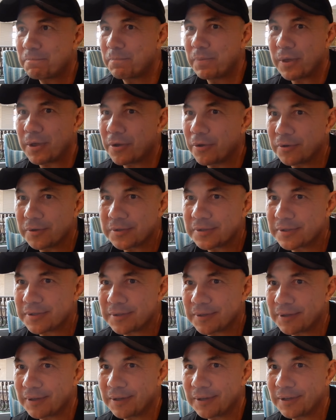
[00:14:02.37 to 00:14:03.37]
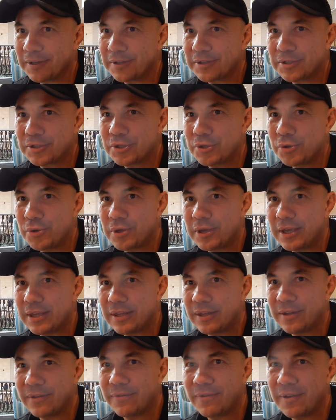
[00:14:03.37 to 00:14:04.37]
Because uh, it's new kid
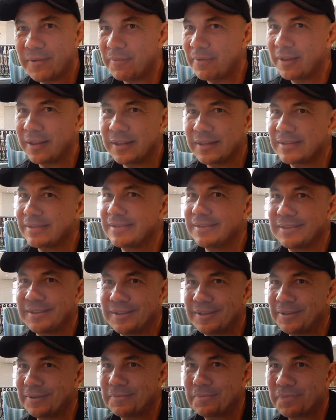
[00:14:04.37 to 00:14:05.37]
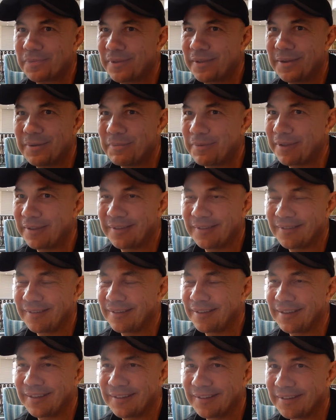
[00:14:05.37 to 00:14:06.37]
in the family. It's uh, yeah. I mean,
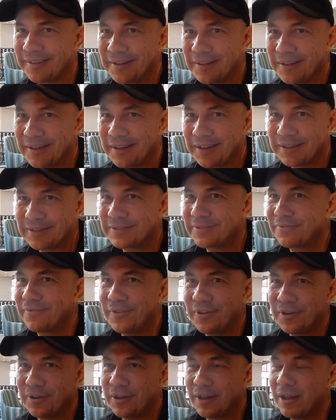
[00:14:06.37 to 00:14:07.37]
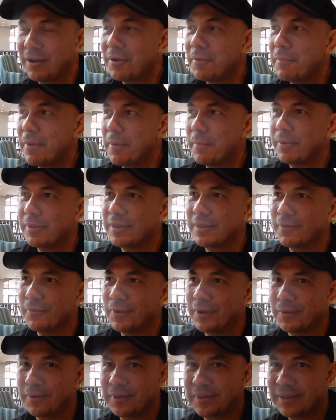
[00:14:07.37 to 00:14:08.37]
it's very. I remember
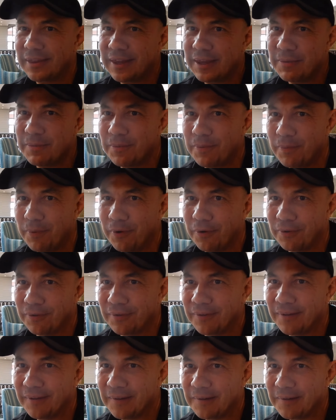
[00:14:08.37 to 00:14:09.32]
Tim Bond.